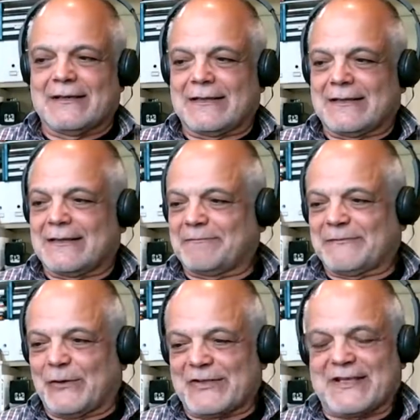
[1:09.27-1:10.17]

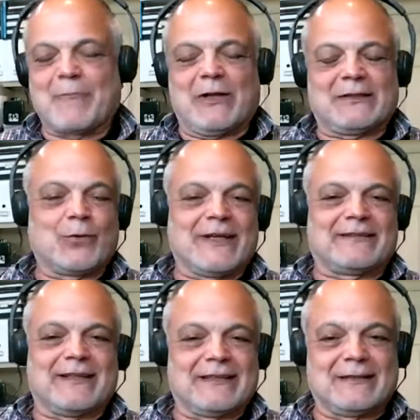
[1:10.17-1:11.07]
for example,
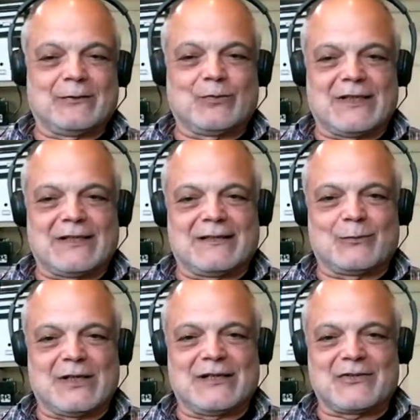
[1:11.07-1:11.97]
Twitter
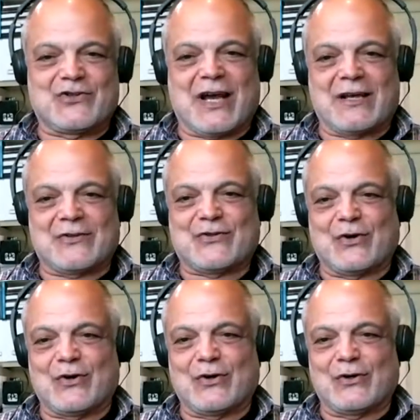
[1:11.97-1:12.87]
will
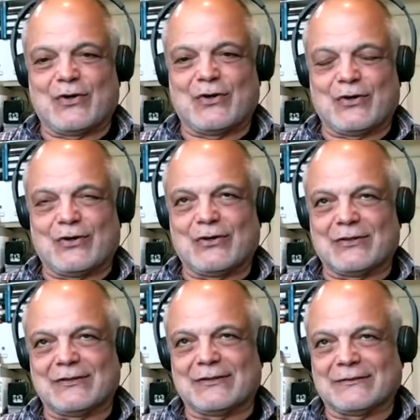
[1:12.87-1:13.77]
judge
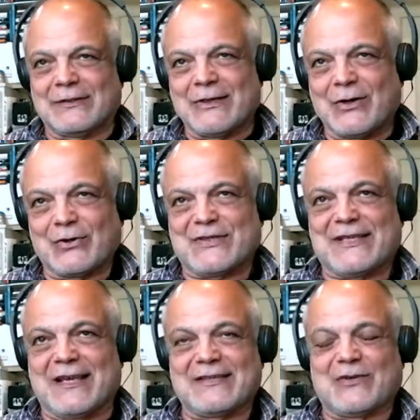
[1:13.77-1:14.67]
or
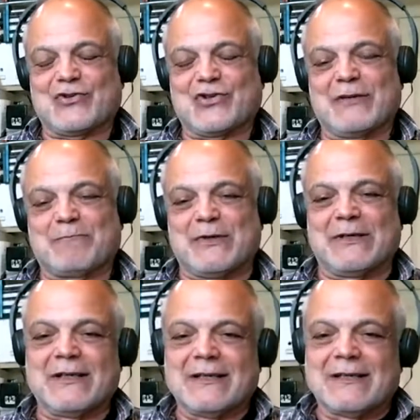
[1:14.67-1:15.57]
censorship